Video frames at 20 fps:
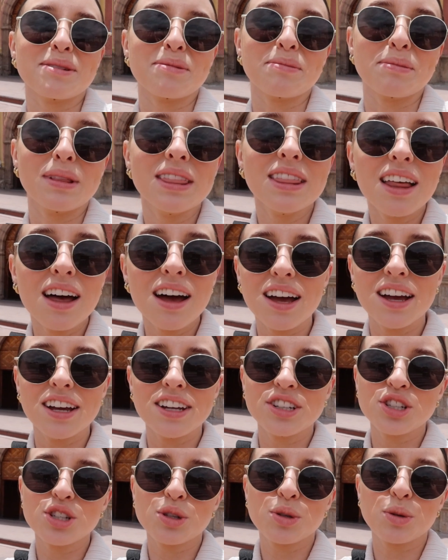some
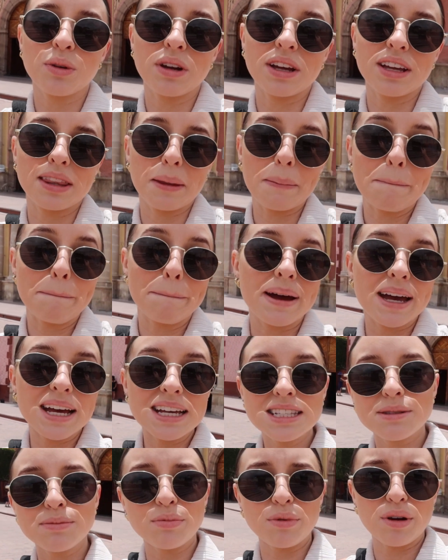lunch, we had the
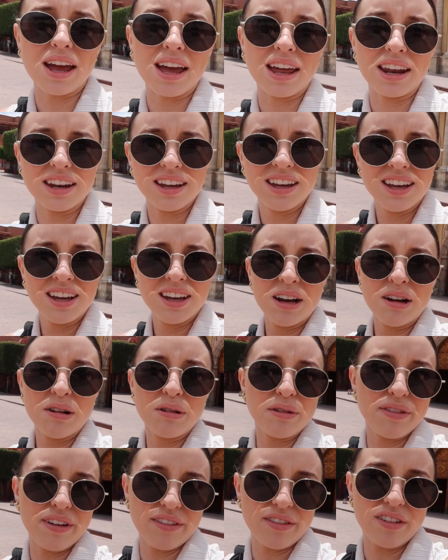best bread
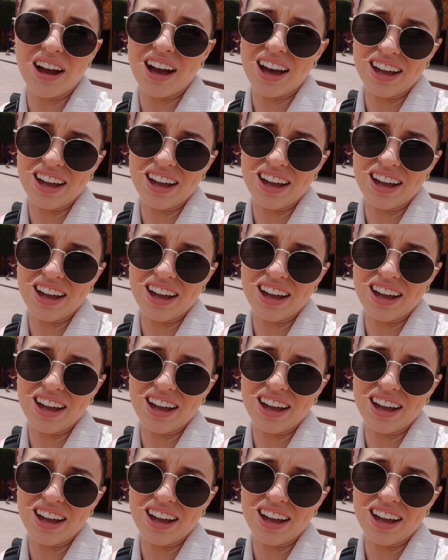we've ever